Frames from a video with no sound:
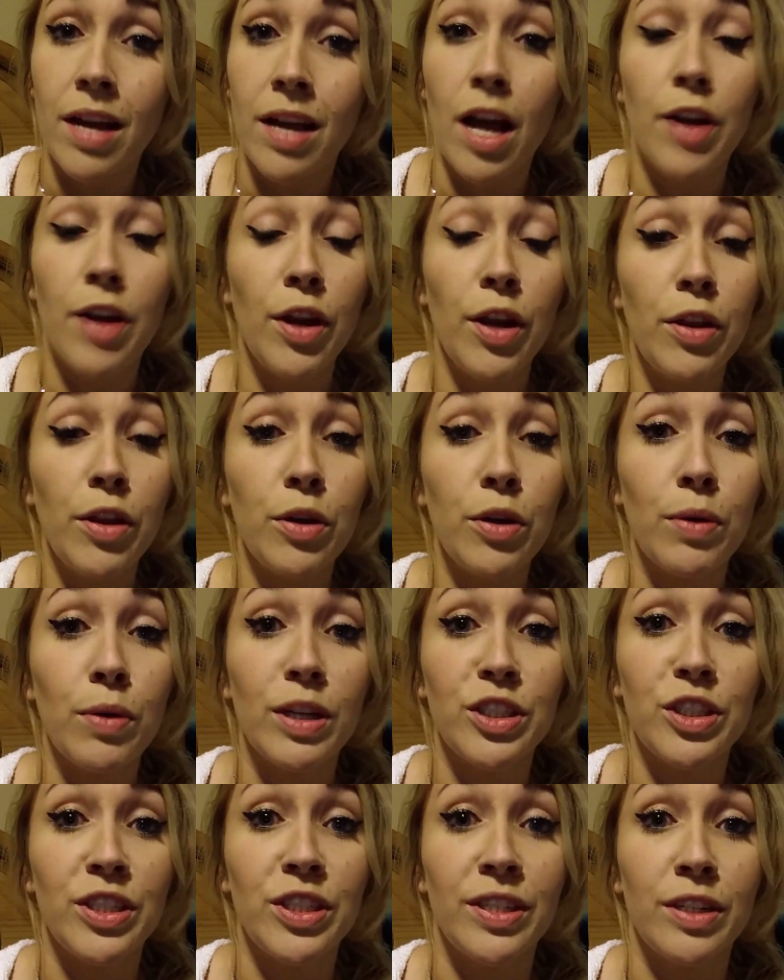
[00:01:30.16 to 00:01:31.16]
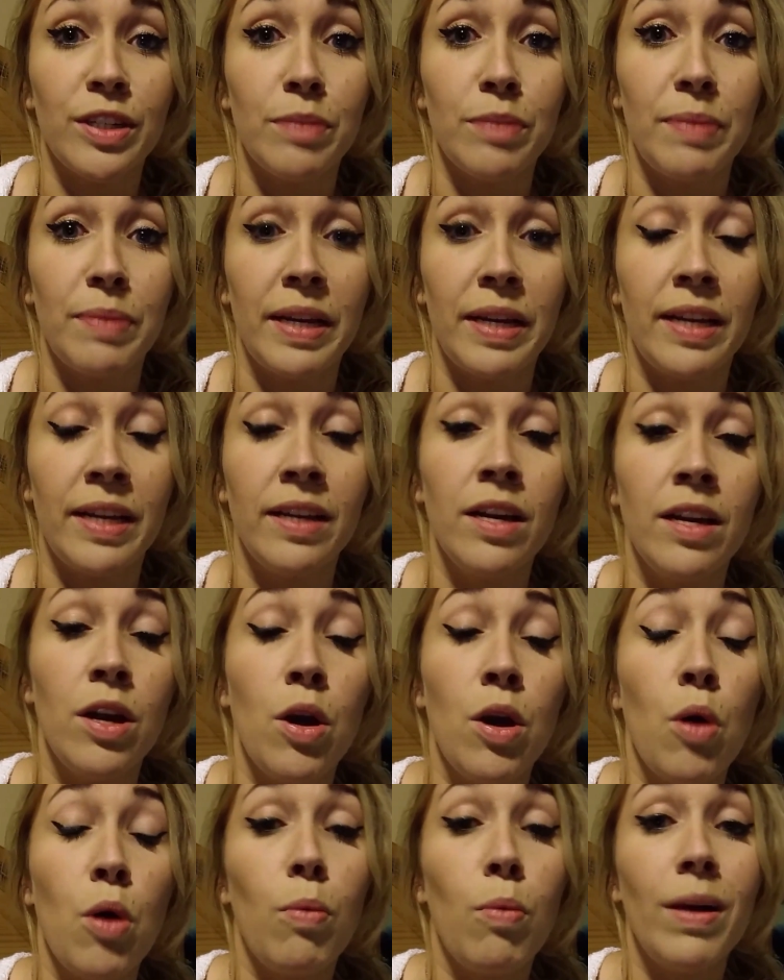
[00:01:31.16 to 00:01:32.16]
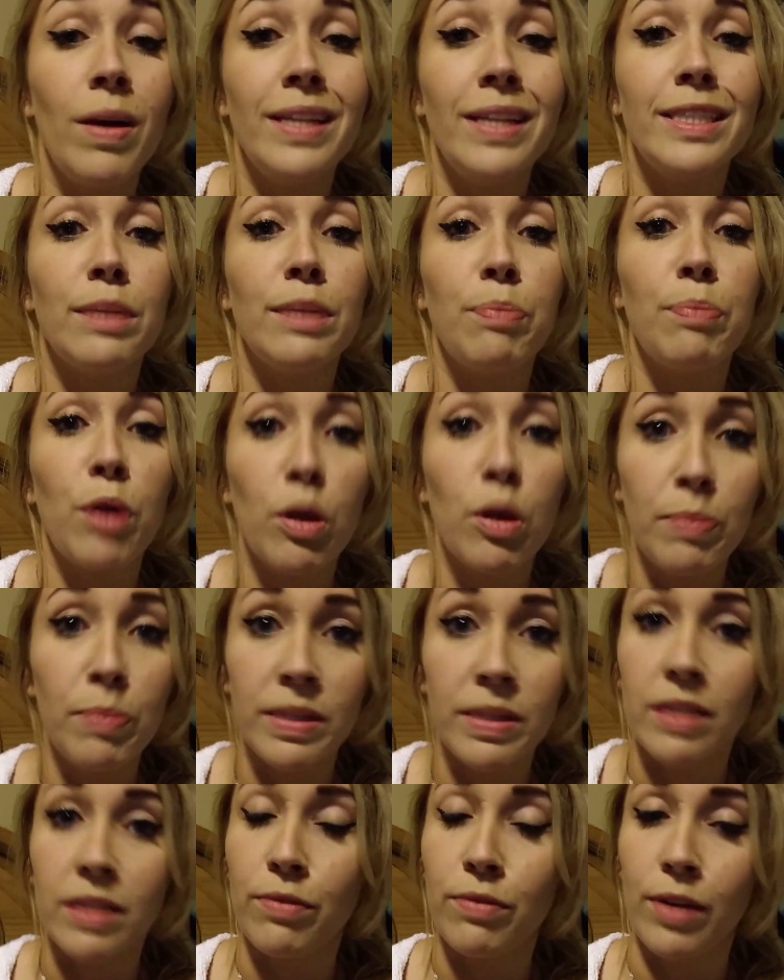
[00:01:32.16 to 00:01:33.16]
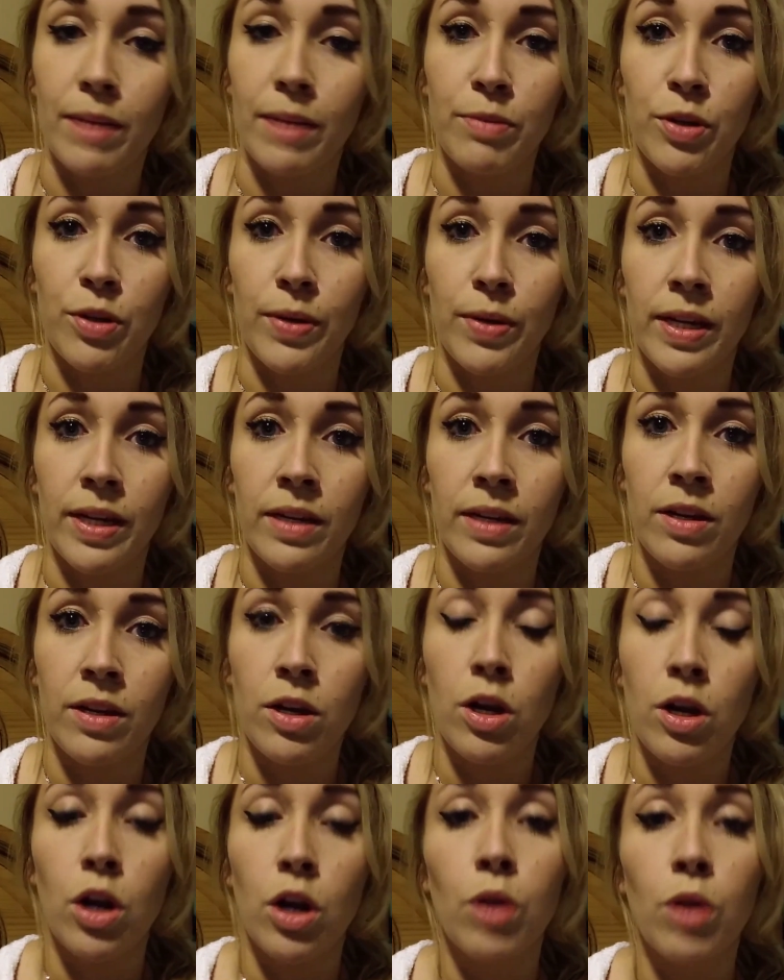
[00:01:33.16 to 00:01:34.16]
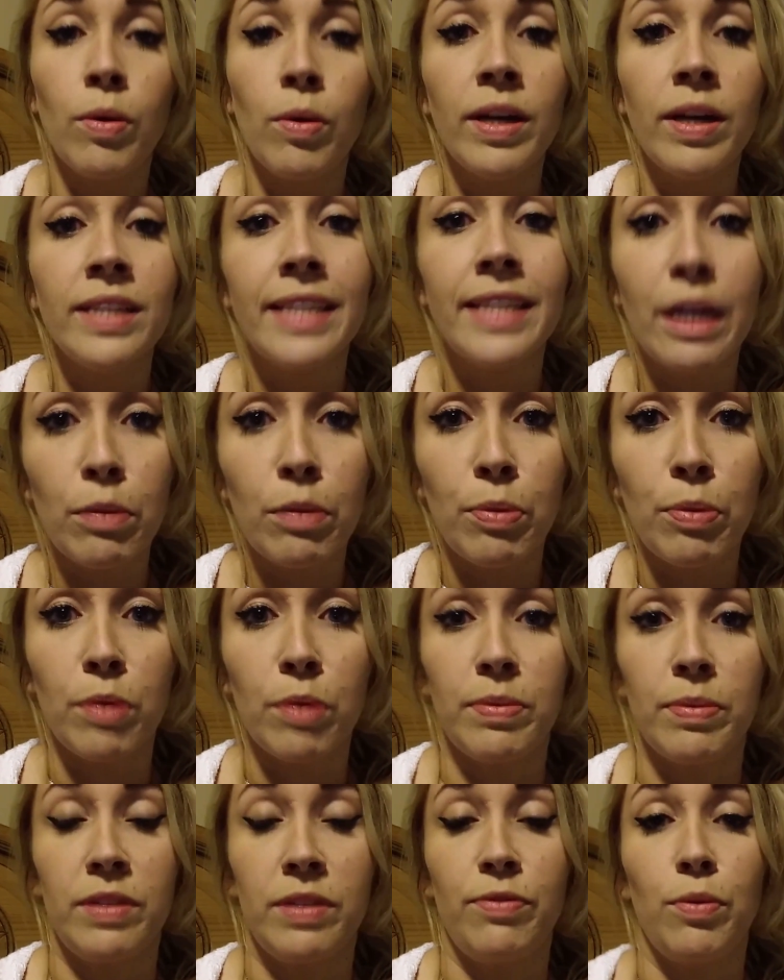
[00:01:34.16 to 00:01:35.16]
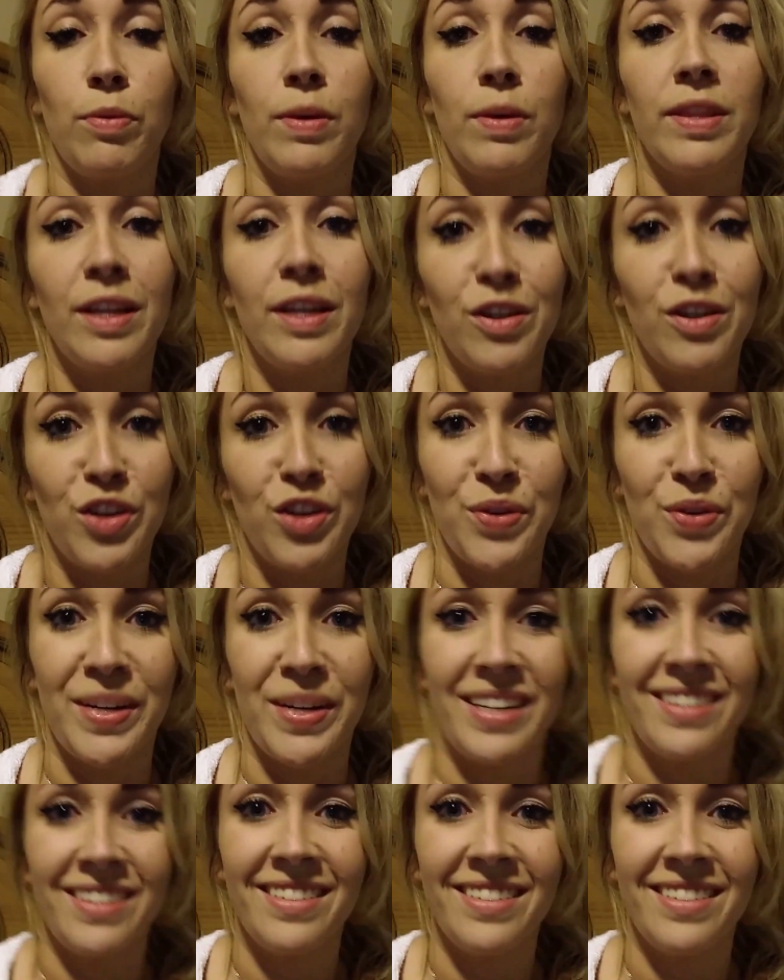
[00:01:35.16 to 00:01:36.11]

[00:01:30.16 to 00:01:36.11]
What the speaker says: Another question could be, what is the purpose of what I'm doing? Or what is their purpose for what they're doing?